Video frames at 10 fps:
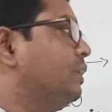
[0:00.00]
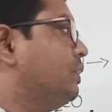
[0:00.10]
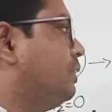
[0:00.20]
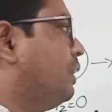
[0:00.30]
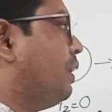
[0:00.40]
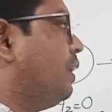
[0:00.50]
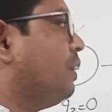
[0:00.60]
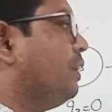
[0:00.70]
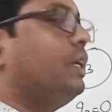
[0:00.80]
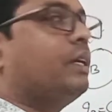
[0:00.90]
they
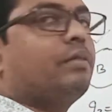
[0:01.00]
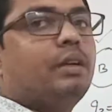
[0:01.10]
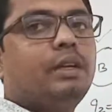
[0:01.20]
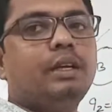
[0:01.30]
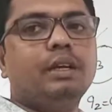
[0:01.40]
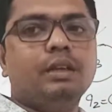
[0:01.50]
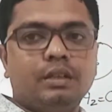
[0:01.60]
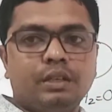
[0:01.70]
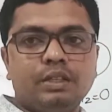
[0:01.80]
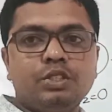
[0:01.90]
are equally
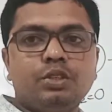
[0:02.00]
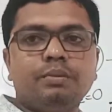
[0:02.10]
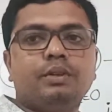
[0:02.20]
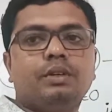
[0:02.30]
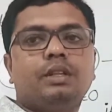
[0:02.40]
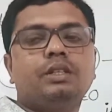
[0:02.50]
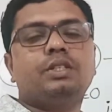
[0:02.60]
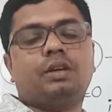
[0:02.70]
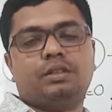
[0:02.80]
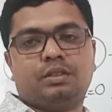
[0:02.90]
distributed the
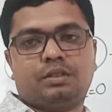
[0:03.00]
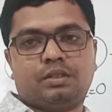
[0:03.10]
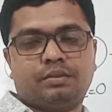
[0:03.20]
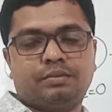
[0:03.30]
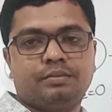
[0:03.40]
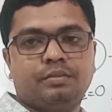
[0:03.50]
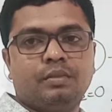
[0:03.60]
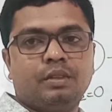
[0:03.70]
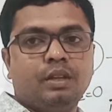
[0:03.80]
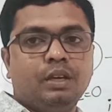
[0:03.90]
charges.
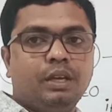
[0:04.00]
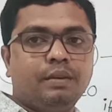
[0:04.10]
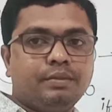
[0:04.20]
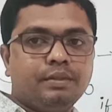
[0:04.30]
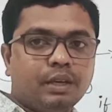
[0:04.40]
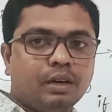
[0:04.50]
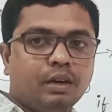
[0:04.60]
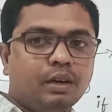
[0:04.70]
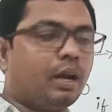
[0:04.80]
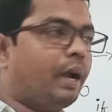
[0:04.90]
If they
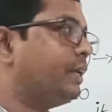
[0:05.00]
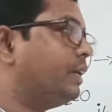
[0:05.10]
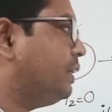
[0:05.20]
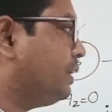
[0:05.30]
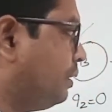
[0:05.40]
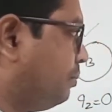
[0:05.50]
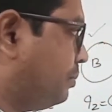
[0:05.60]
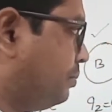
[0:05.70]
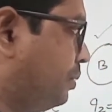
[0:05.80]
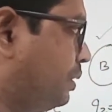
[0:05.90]
are identical
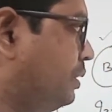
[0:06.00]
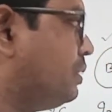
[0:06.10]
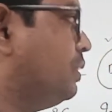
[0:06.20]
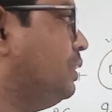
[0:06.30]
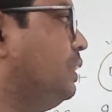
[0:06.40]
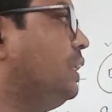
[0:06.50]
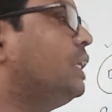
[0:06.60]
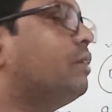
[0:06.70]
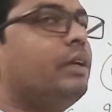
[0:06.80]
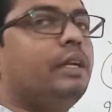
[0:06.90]
bodies,
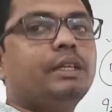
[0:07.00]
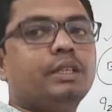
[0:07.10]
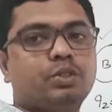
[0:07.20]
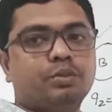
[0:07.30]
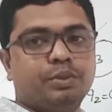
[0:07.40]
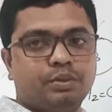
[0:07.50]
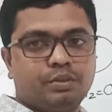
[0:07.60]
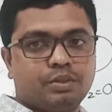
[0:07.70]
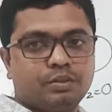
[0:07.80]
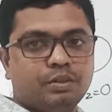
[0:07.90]
equally
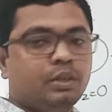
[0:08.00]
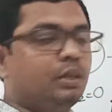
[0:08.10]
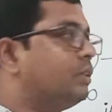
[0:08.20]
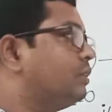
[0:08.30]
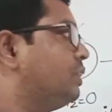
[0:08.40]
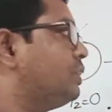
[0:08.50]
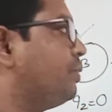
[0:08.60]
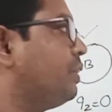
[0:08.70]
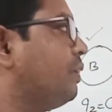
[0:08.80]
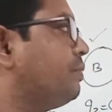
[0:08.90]
distributes. This
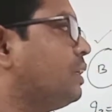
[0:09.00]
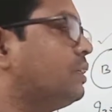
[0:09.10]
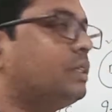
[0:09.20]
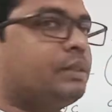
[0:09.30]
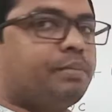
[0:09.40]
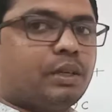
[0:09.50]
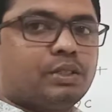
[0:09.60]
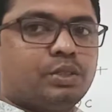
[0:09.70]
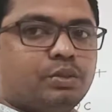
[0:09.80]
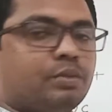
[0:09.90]
one of charge is
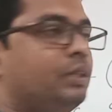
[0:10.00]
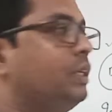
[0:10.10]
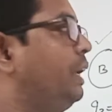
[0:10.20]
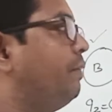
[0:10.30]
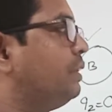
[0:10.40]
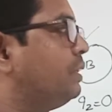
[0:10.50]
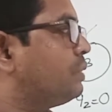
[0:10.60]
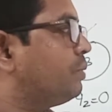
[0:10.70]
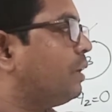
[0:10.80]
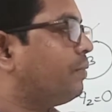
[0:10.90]
positive, even
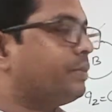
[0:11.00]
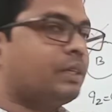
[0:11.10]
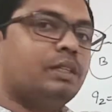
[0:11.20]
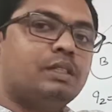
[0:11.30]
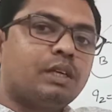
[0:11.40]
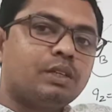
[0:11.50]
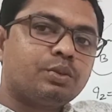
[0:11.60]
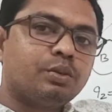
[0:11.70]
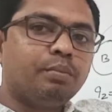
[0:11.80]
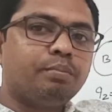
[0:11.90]
this one of charge is
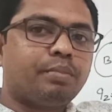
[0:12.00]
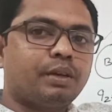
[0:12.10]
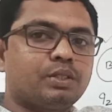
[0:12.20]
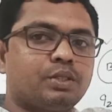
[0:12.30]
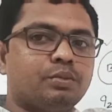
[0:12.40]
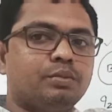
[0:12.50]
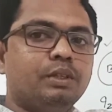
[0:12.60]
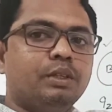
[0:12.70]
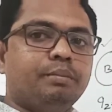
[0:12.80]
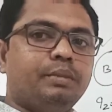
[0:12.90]
also positive.
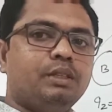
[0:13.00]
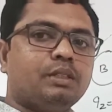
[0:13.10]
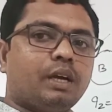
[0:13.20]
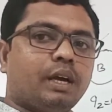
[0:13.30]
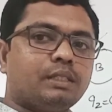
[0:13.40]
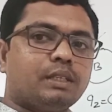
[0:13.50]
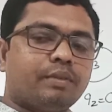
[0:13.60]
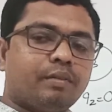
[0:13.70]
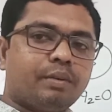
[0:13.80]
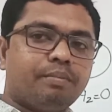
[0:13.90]
Means as of
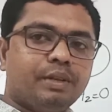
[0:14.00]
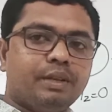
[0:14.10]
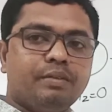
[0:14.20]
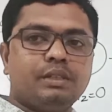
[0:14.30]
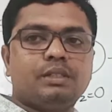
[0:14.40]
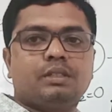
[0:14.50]
our previous